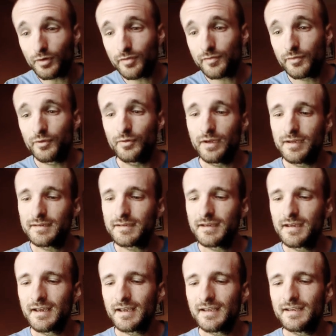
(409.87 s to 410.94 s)
through it
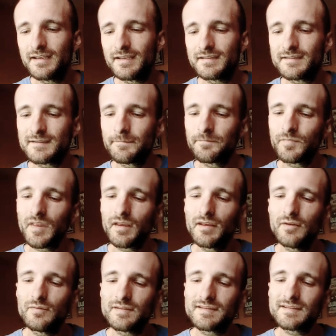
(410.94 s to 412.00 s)
is
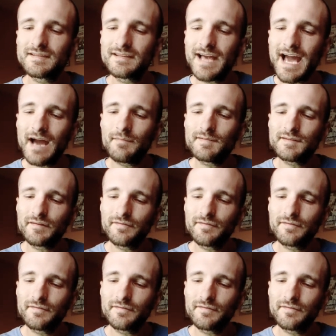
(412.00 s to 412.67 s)
it was slabs